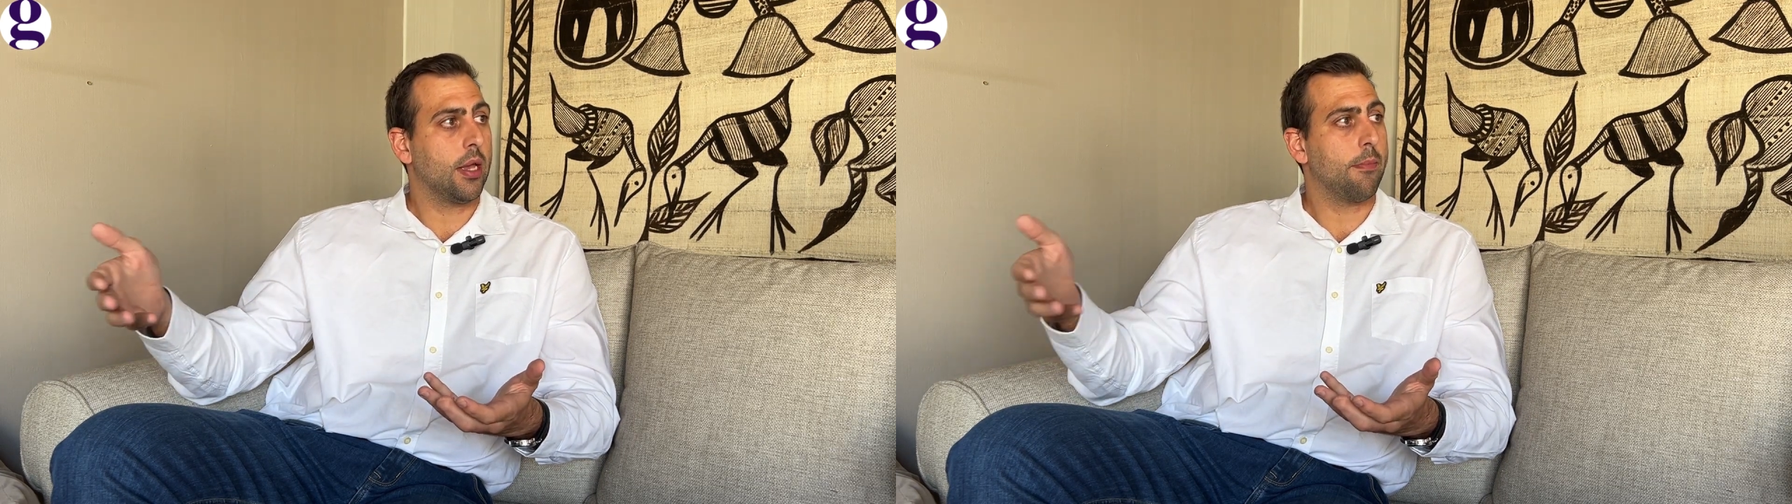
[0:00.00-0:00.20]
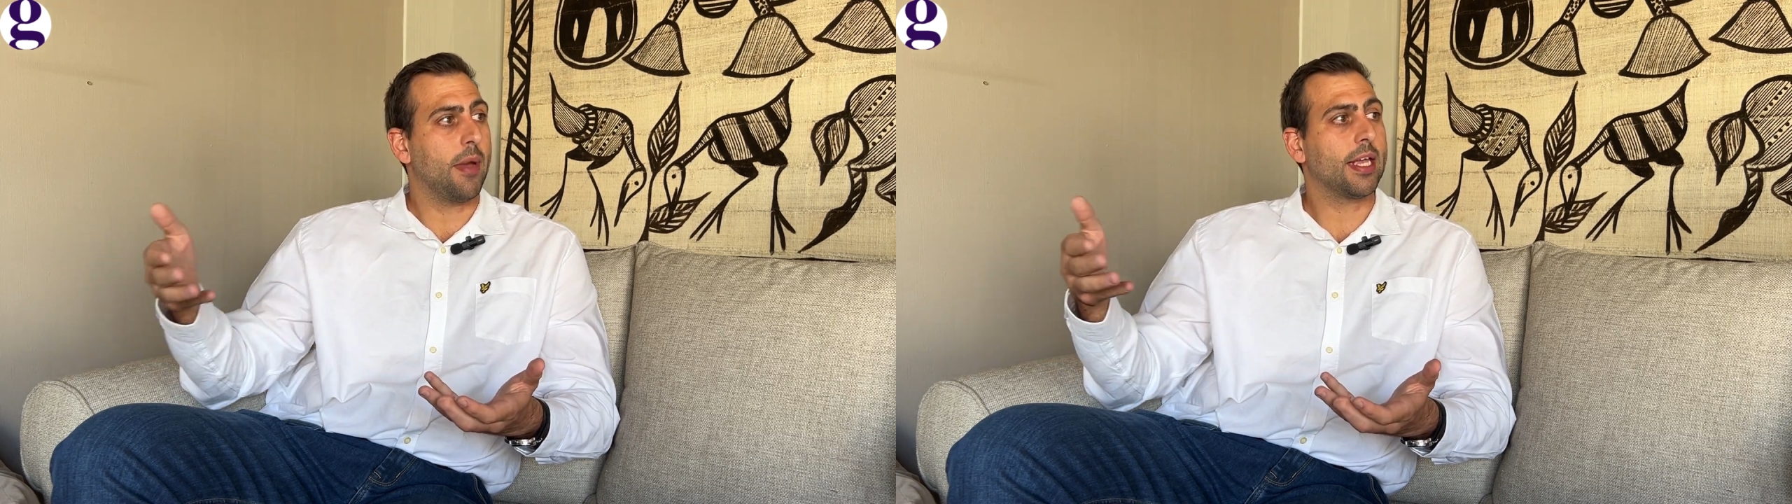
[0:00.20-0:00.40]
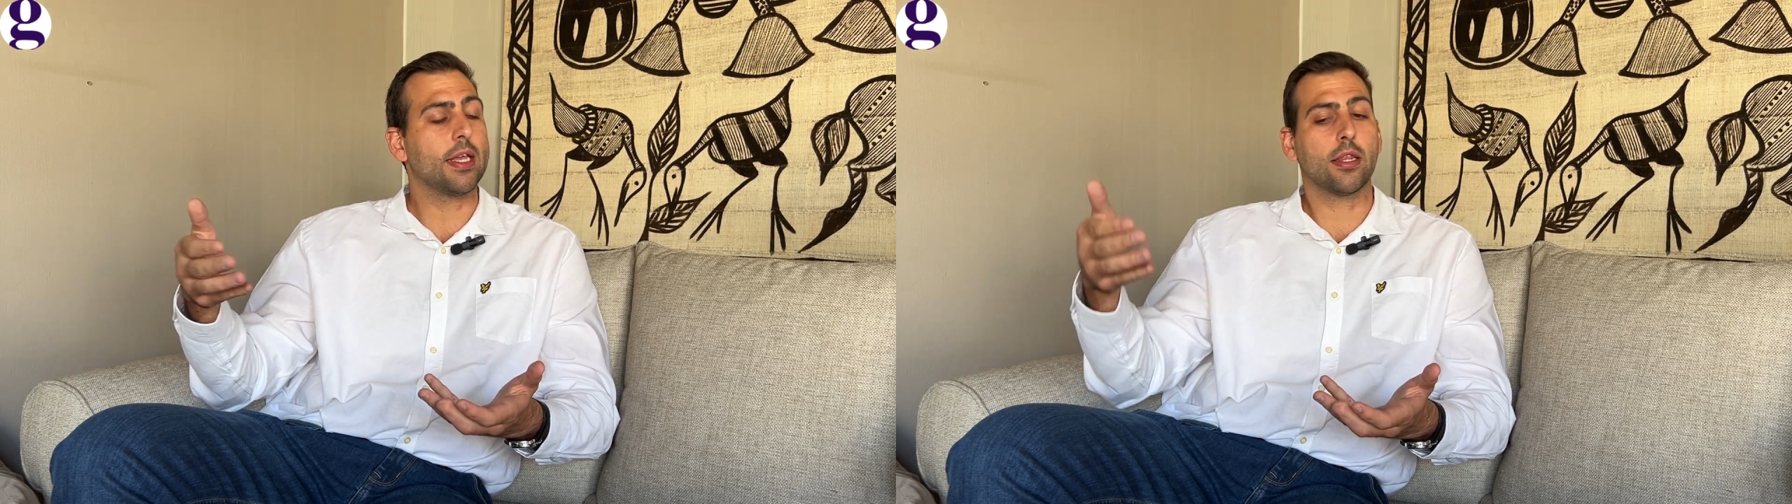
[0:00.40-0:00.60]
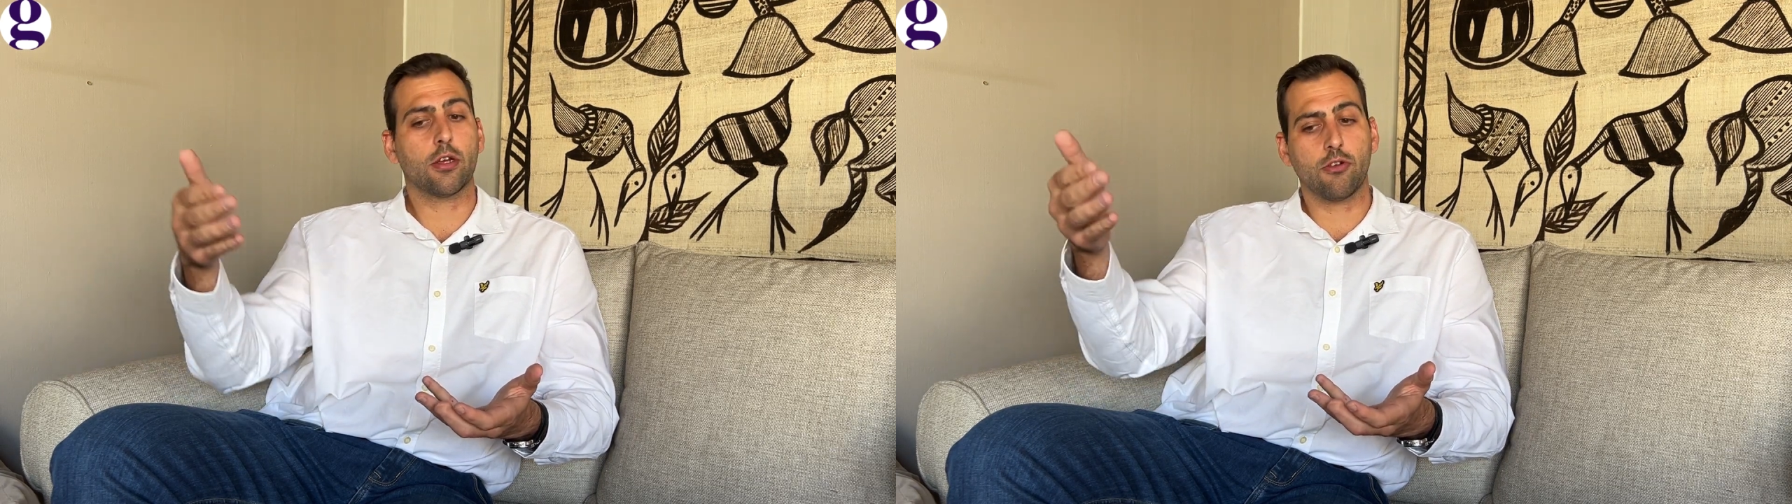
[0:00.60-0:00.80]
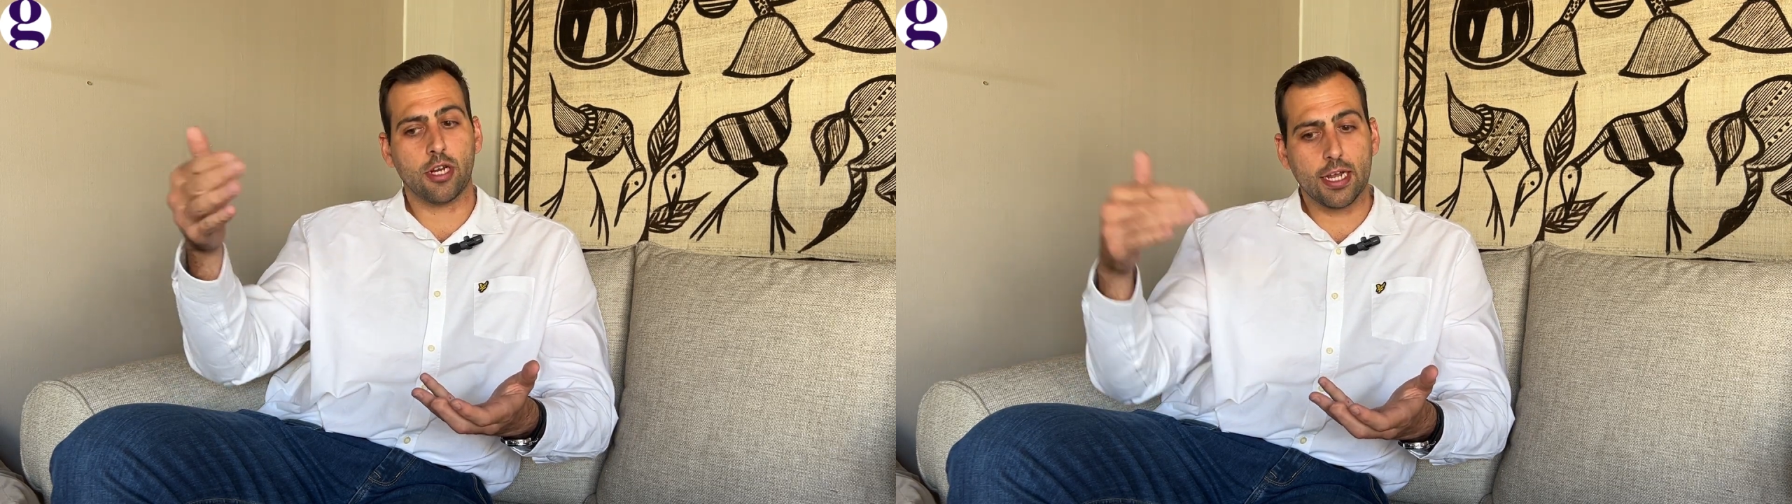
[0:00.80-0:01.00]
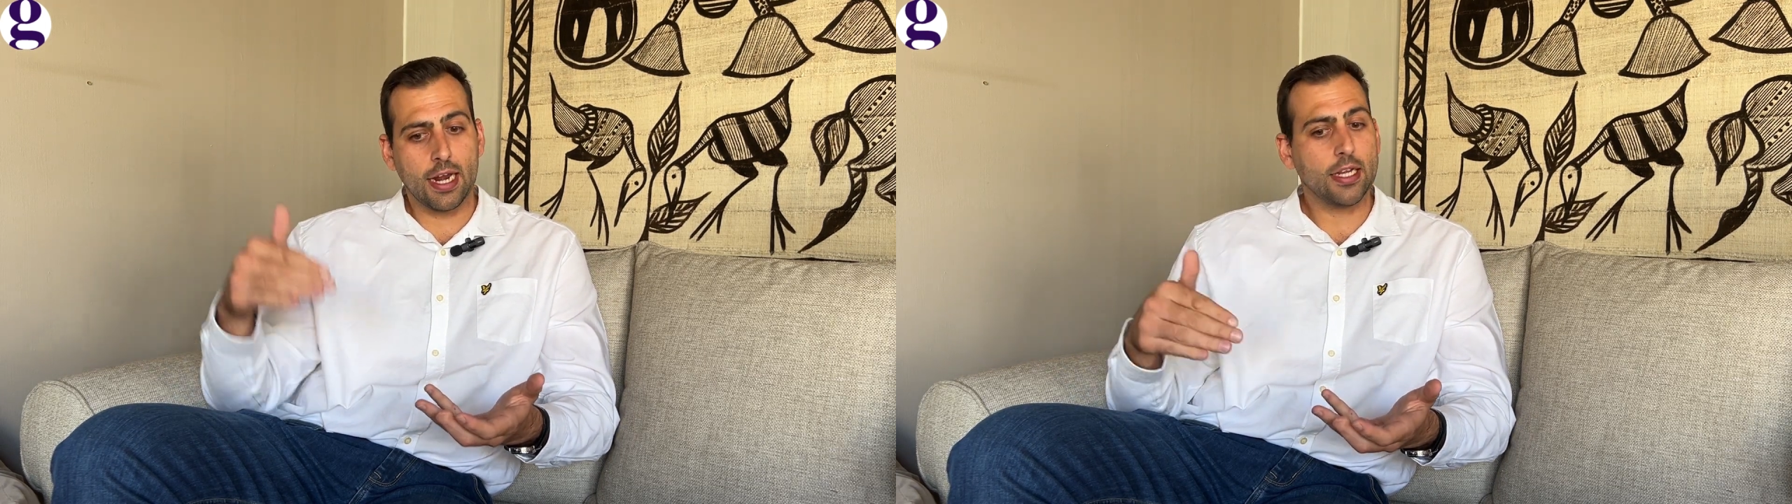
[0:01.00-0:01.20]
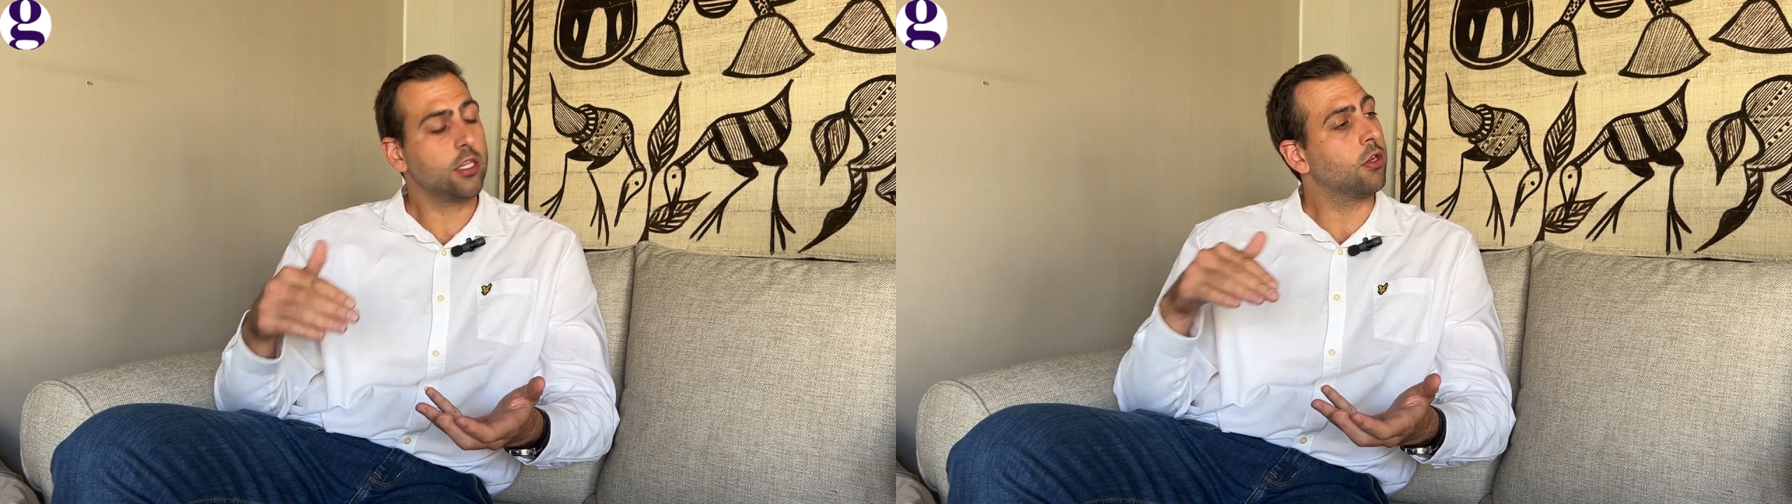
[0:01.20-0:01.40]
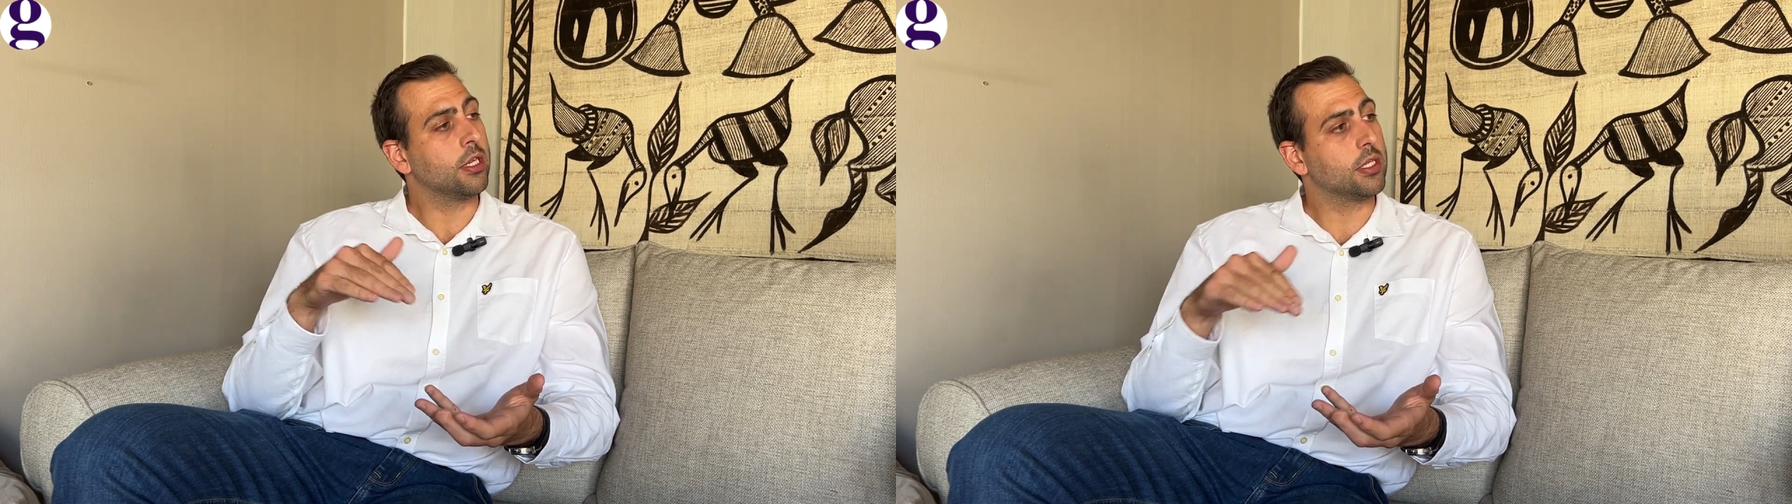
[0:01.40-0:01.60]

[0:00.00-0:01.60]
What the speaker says: making the criticality on the